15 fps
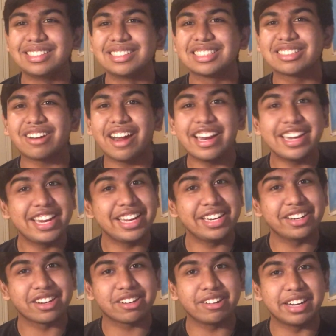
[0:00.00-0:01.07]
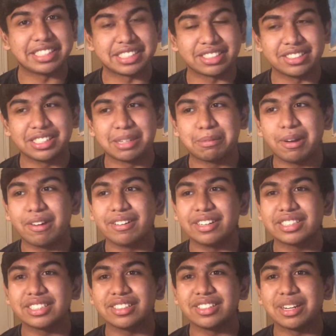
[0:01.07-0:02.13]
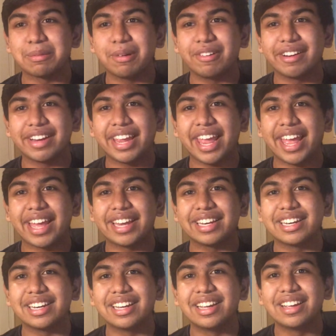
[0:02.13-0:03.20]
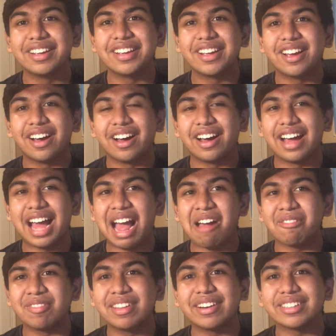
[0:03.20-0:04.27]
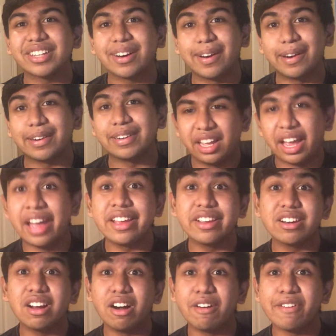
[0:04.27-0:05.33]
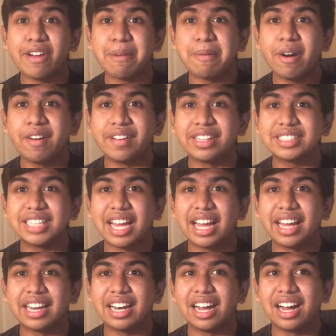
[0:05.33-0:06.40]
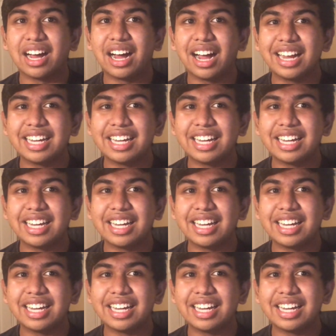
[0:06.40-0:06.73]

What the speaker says: try and hit your crits so your opponent can't have their turn. And you know, if your opponent's at a high